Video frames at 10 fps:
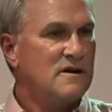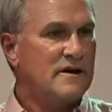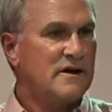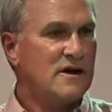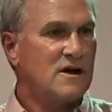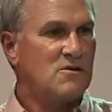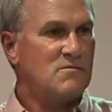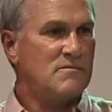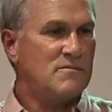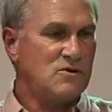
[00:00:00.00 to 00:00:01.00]
Um,
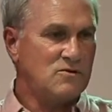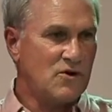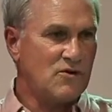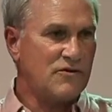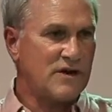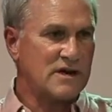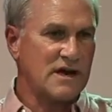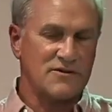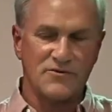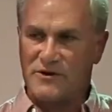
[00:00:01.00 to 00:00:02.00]
you know that
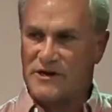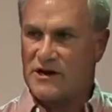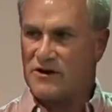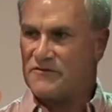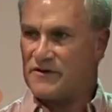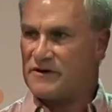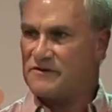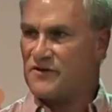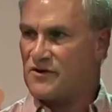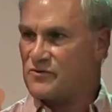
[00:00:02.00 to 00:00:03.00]
Catherine and I are very
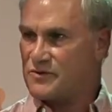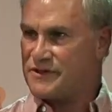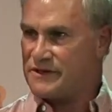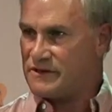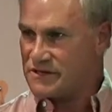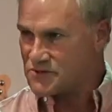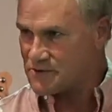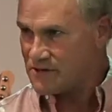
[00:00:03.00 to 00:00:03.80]
involved with Israel.